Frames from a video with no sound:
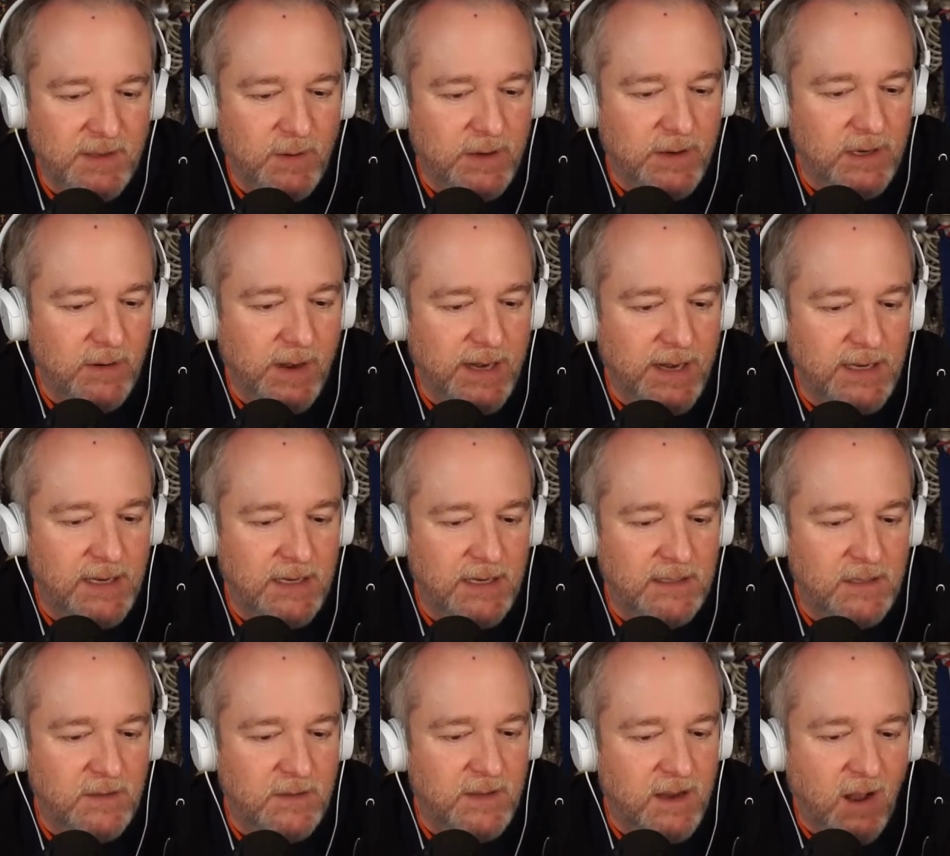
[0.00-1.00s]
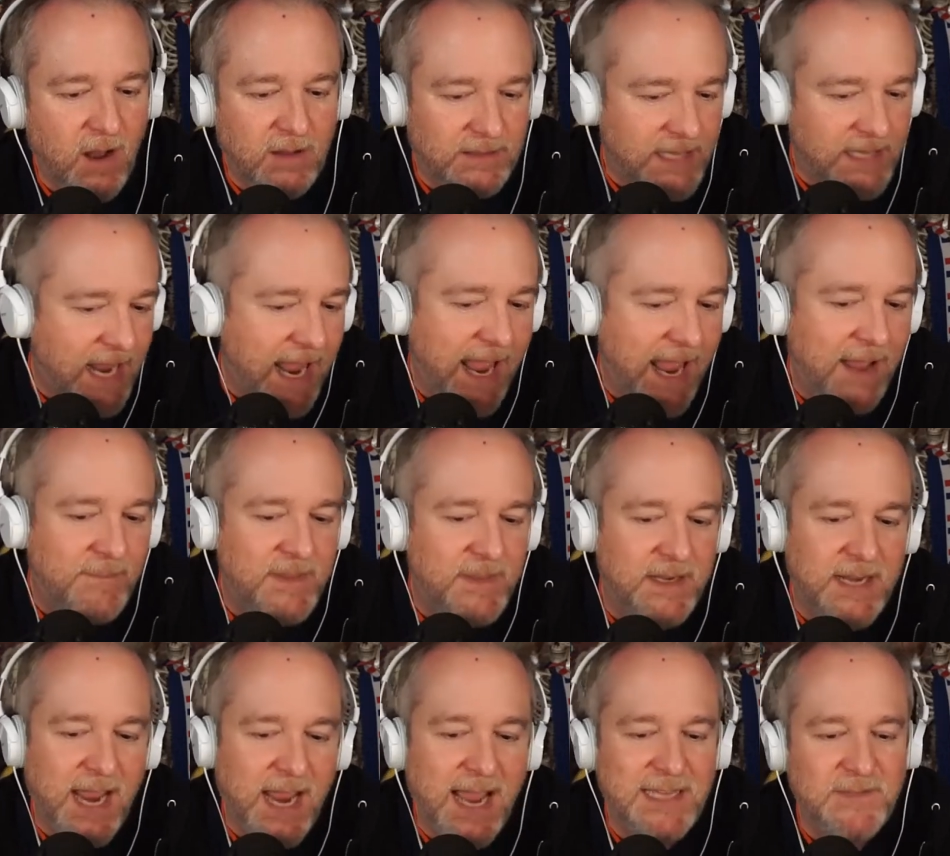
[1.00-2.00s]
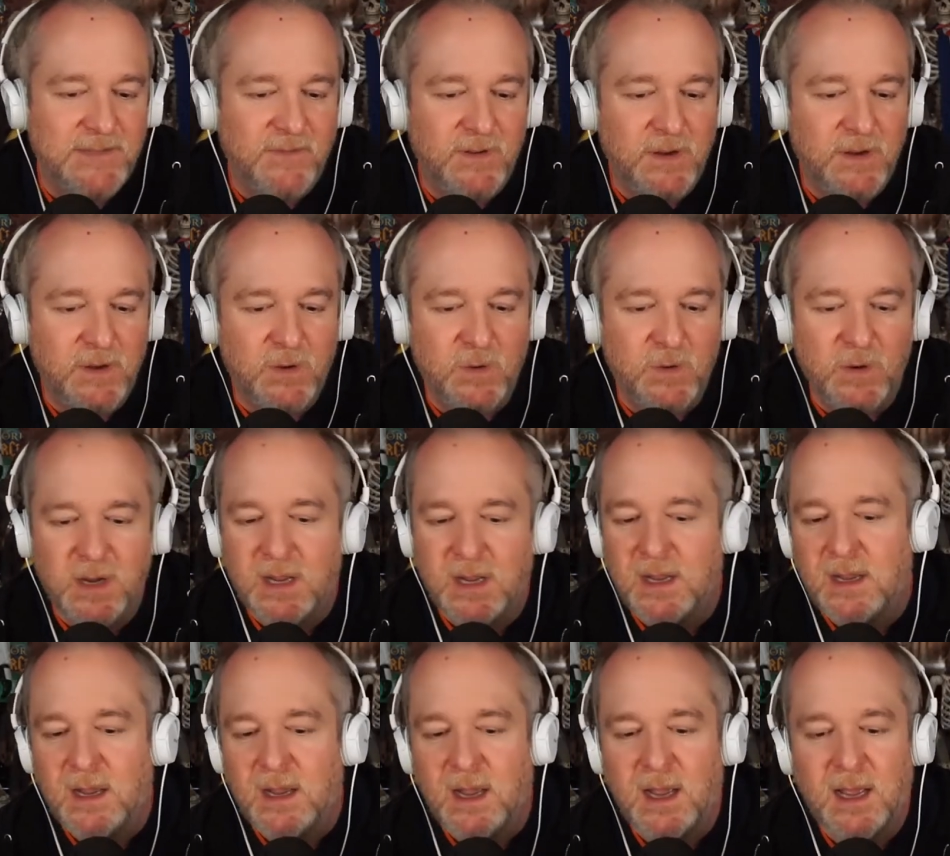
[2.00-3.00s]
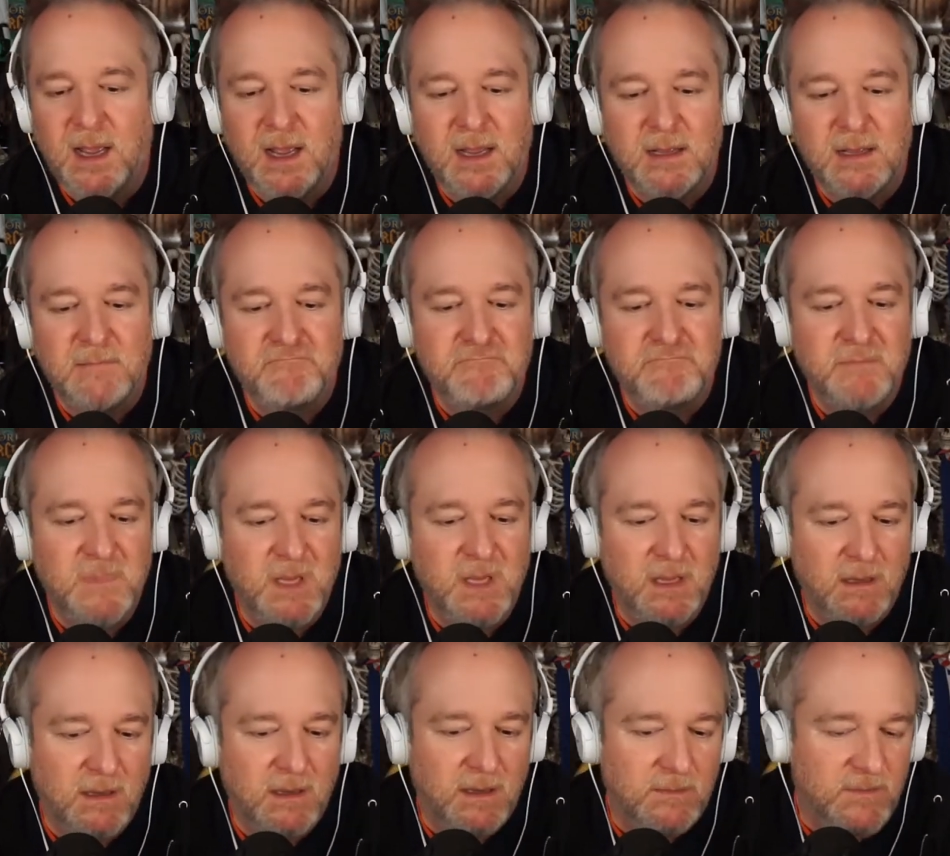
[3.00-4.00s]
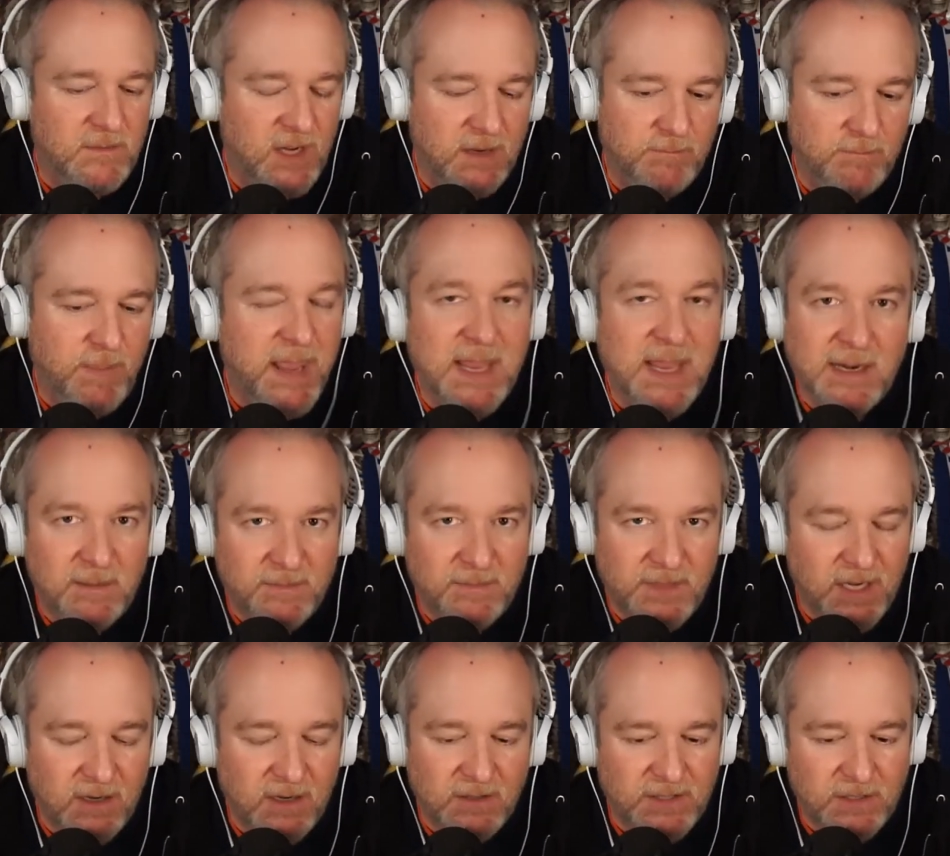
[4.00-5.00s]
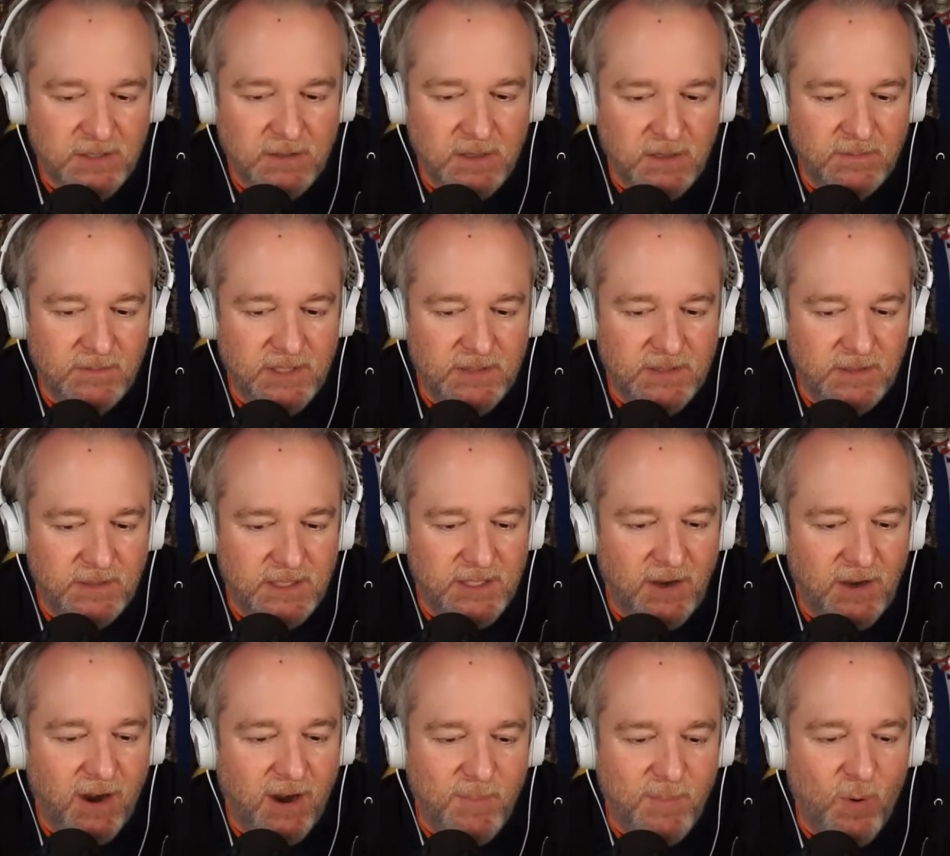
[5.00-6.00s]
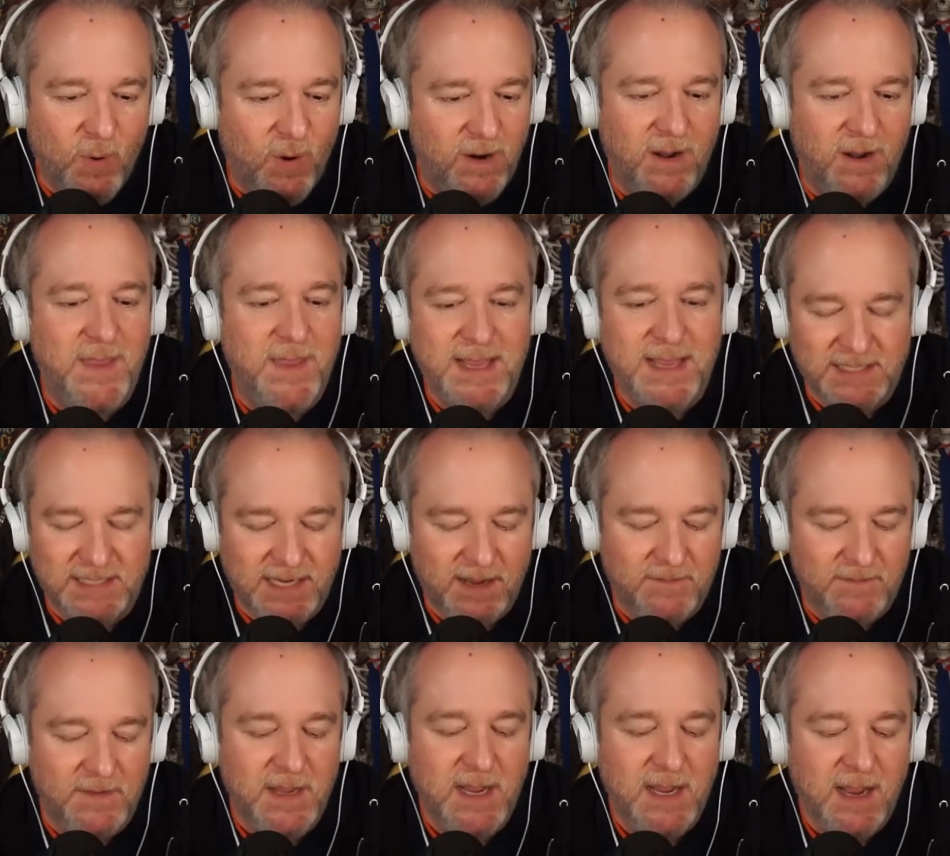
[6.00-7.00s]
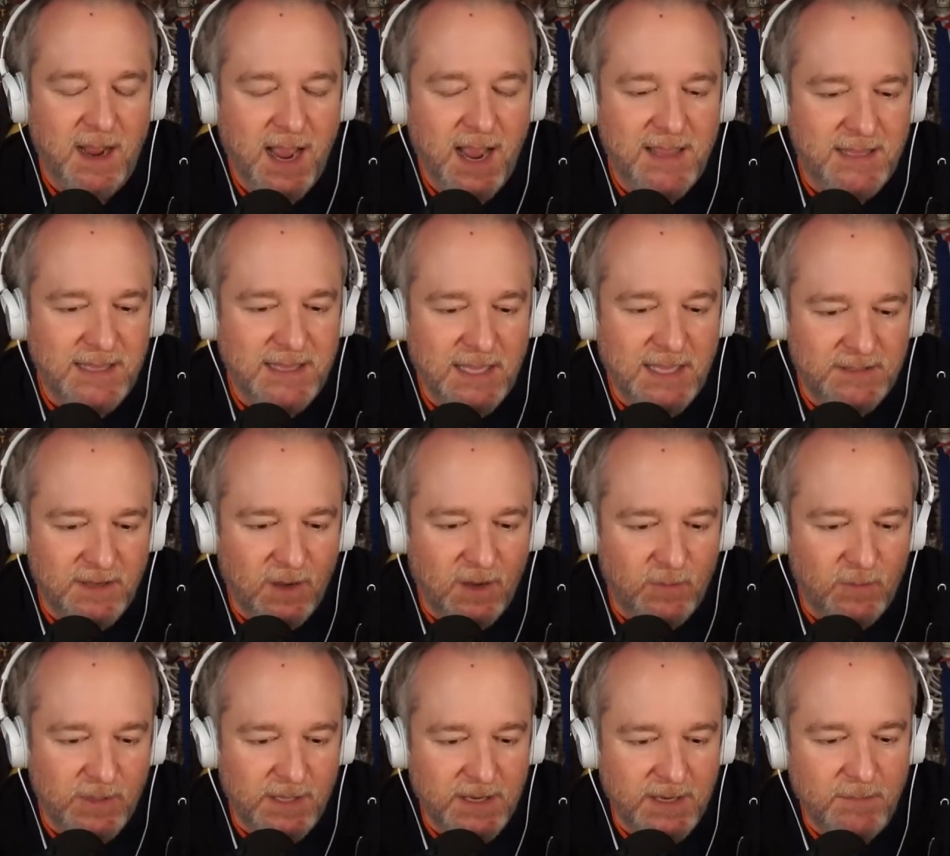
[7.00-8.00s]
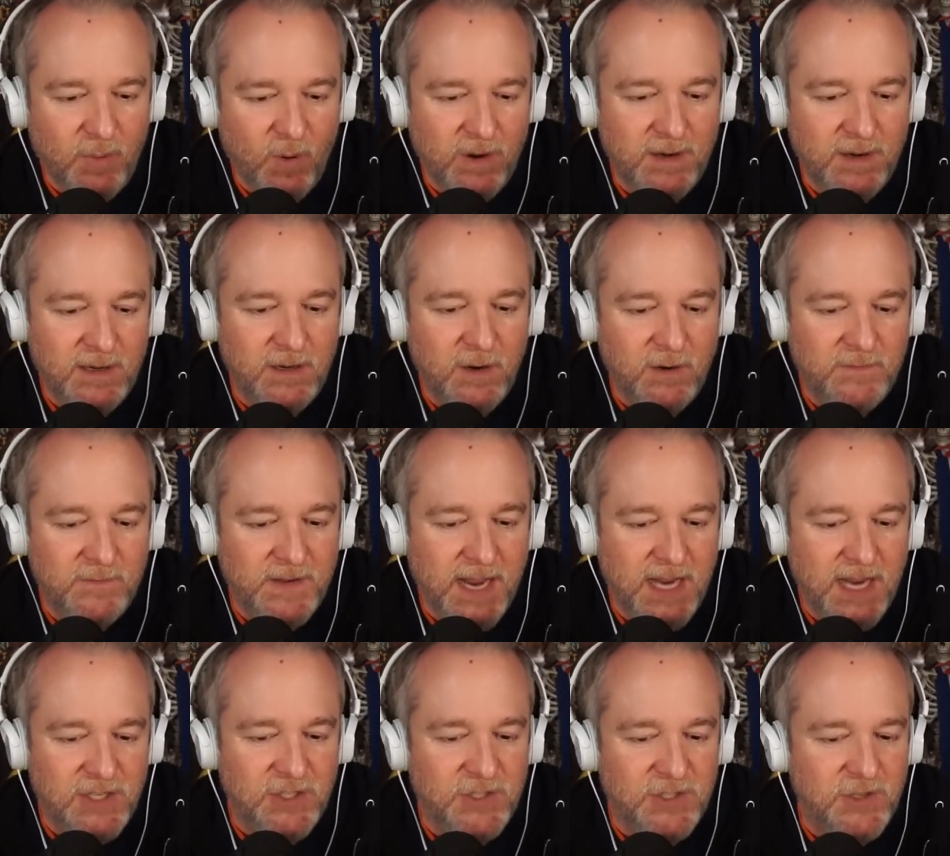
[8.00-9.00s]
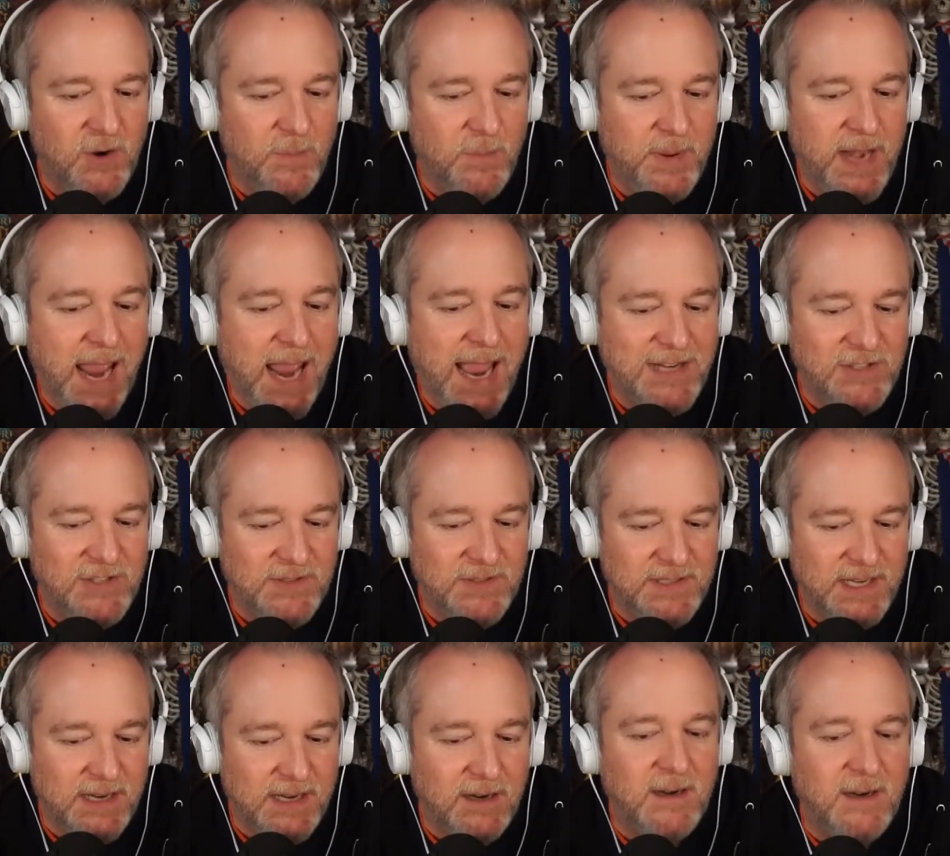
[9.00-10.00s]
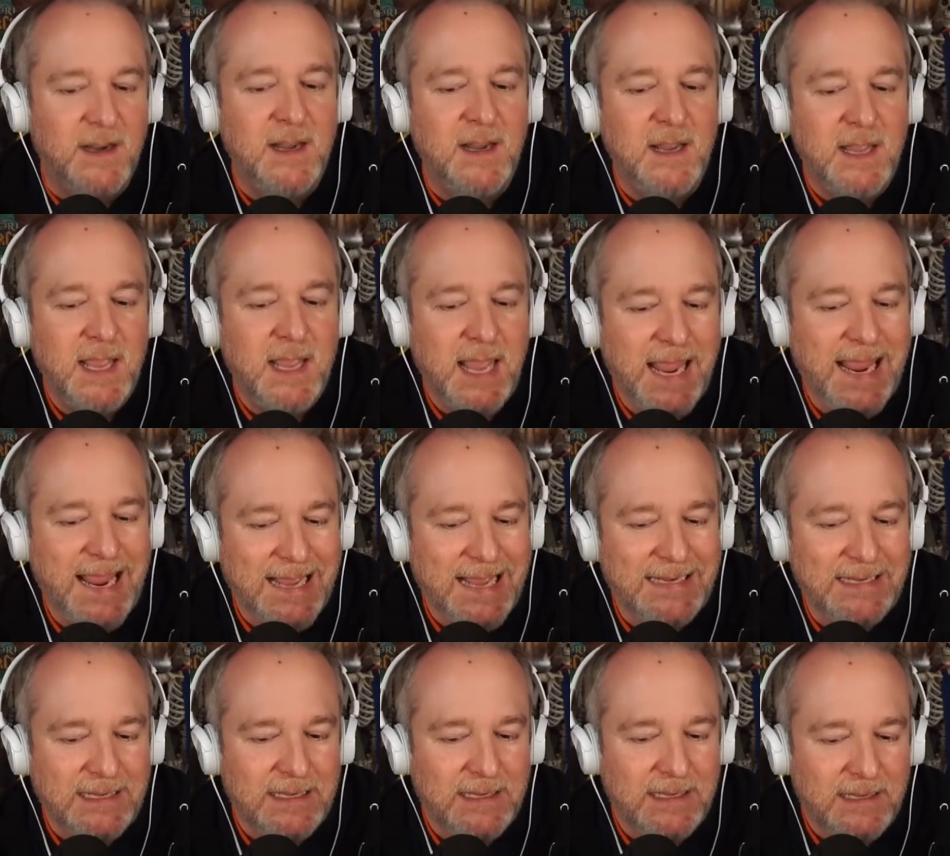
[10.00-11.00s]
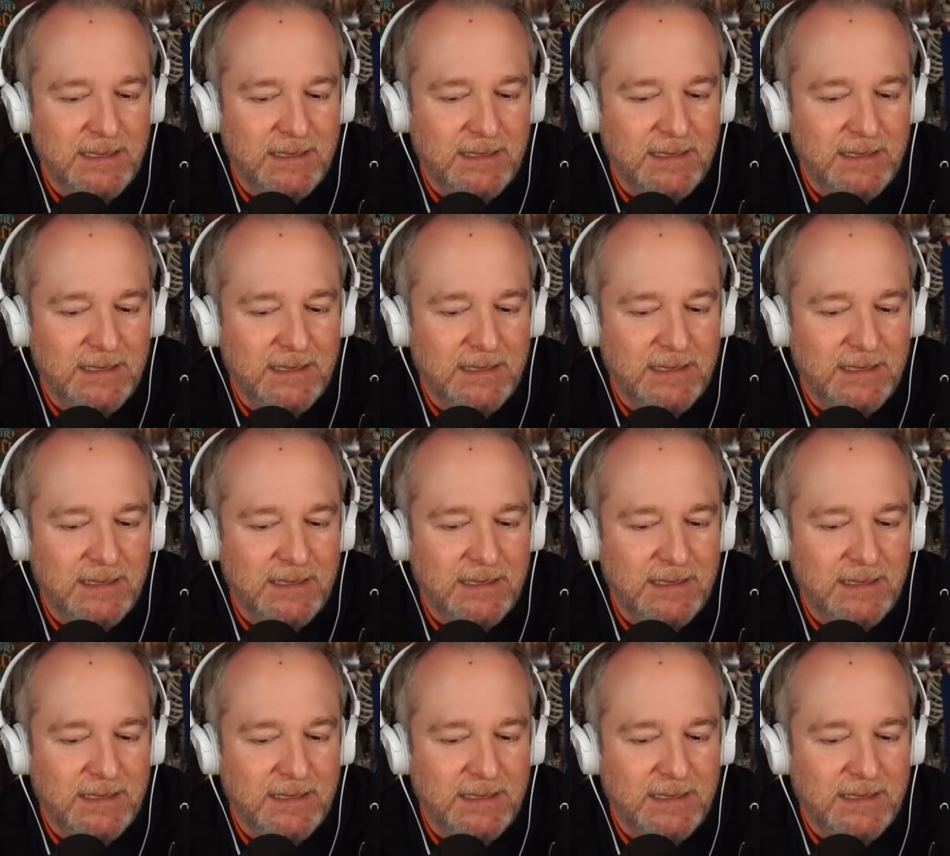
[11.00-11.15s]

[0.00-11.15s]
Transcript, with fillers: and they're integrated into the Alt tab, the task view. Um, uh, you can pin them well to your, your yeah, start yeah. board, all that stuff. I think that's all really important. Notifications show up in Action Center, and